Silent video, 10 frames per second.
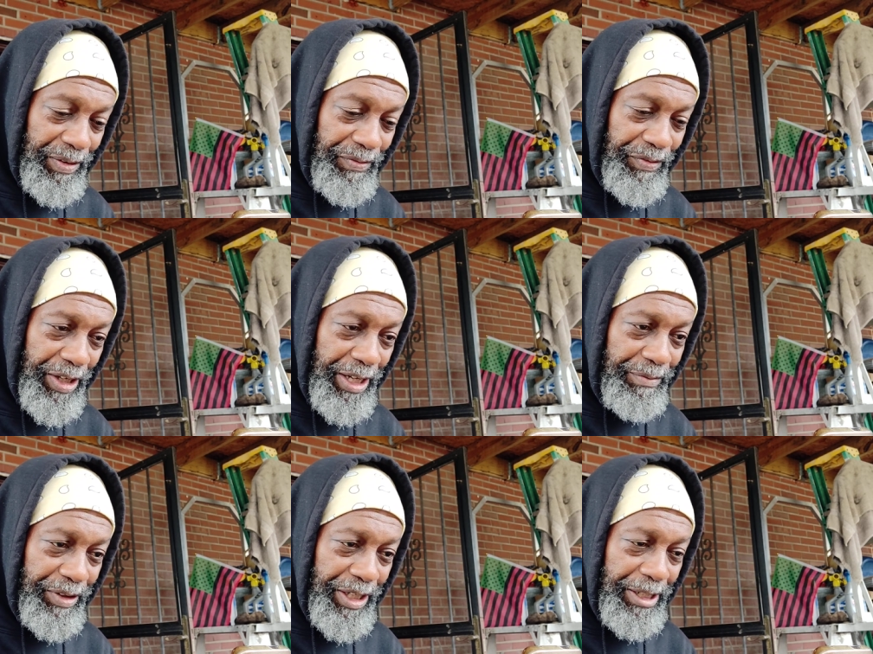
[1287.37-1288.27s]

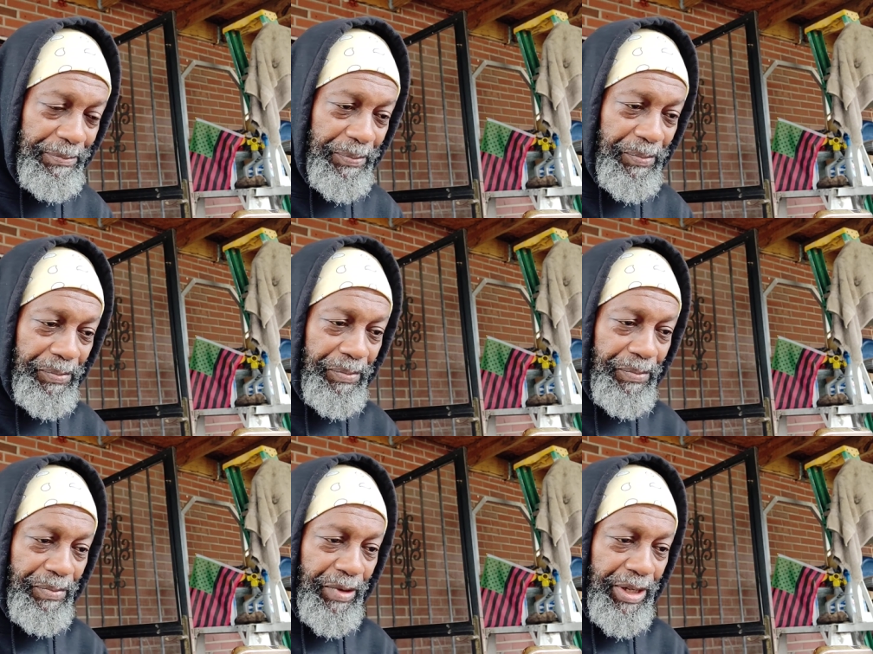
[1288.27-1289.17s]
5 9
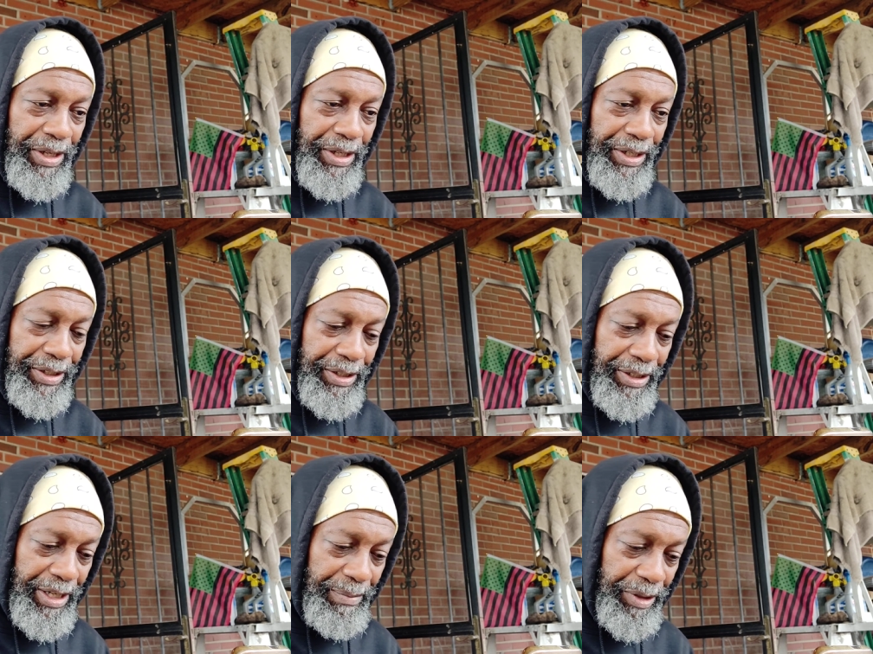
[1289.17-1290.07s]

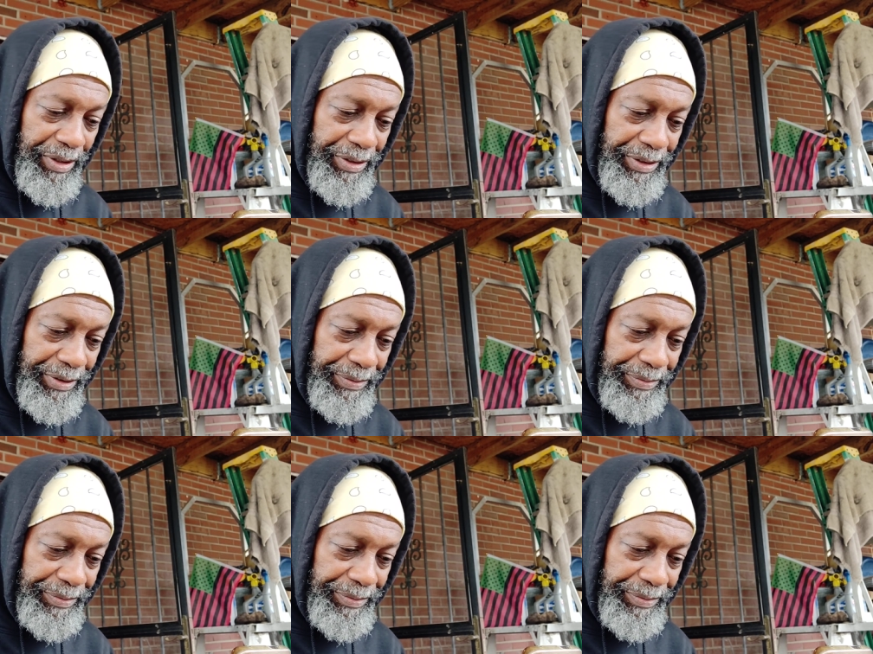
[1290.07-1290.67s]
kilometers